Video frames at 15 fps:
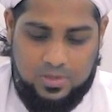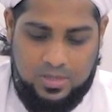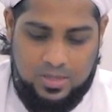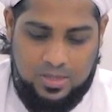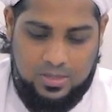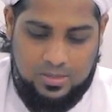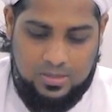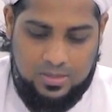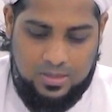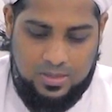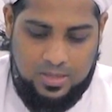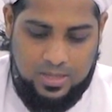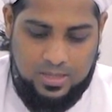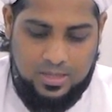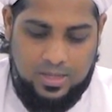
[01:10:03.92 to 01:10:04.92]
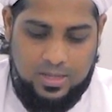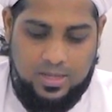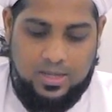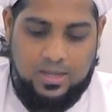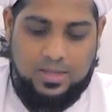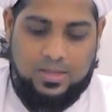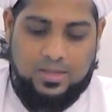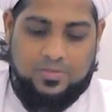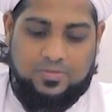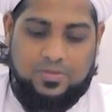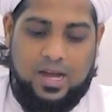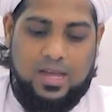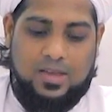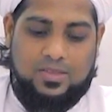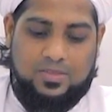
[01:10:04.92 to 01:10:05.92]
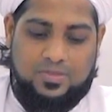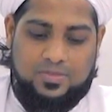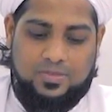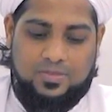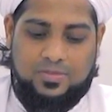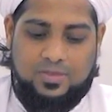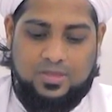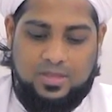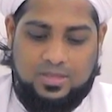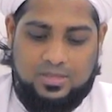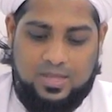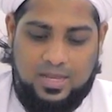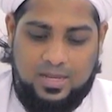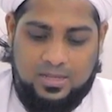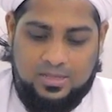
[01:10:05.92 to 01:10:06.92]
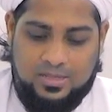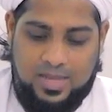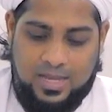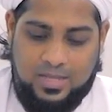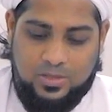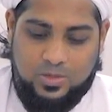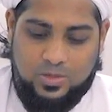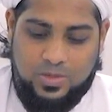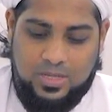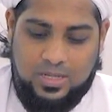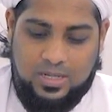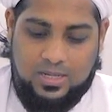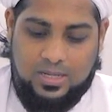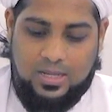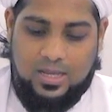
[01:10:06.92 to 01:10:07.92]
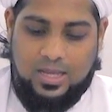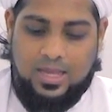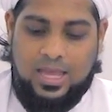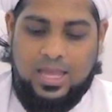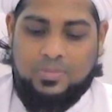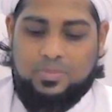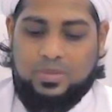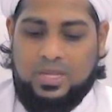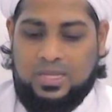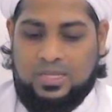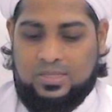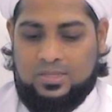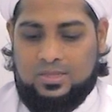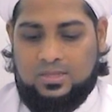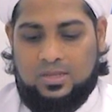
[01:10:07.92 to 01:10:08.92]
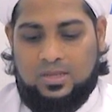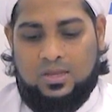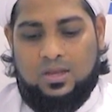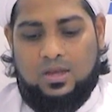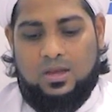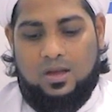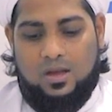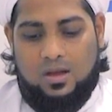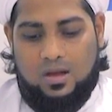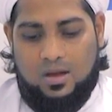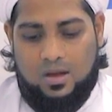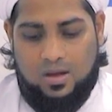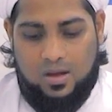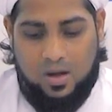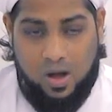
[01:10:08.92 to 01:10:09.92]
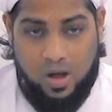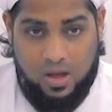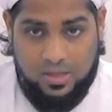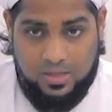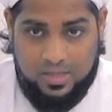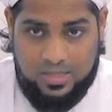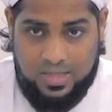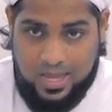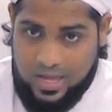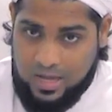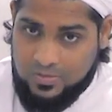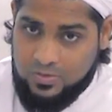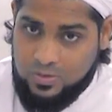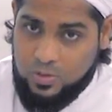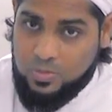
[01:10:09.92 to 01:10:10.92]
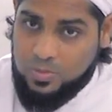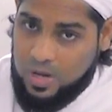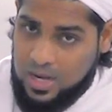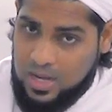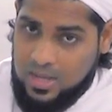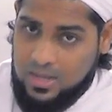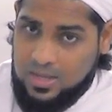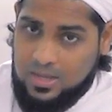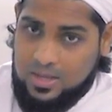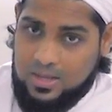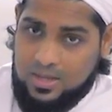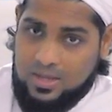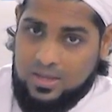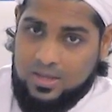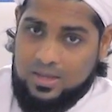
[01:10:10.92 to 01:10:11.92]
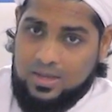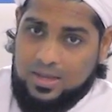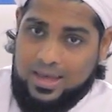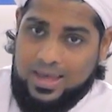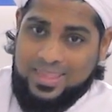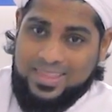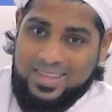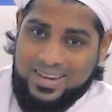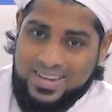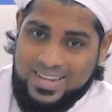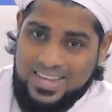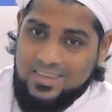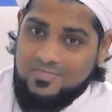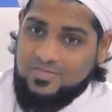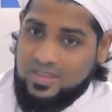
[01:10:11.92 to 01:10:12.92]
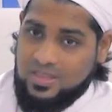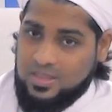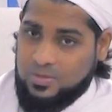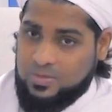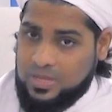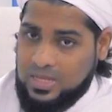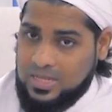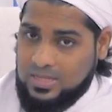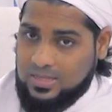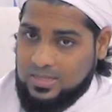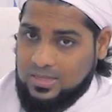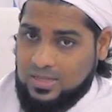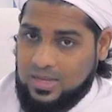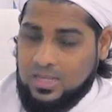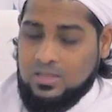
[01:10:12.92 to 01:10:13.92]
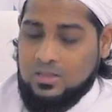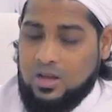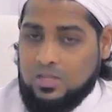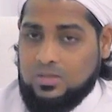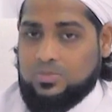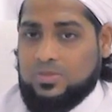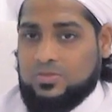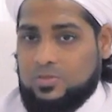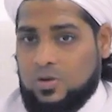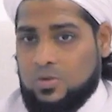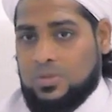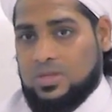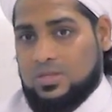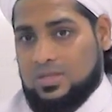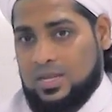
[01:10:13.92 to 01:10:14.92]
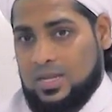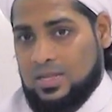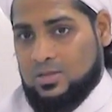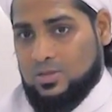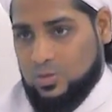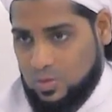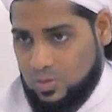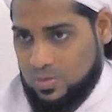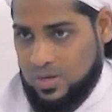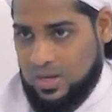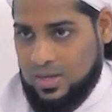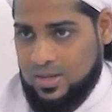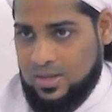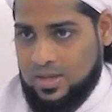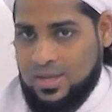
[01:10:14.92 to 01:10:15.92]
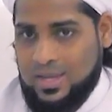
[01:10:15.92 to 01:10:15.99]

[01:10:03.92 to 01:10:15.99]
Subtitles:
to the dead. The fifth, he said, is entering a place on the day of Jumu'ah and then leaving the place and not performing Salatul Jumu'ah.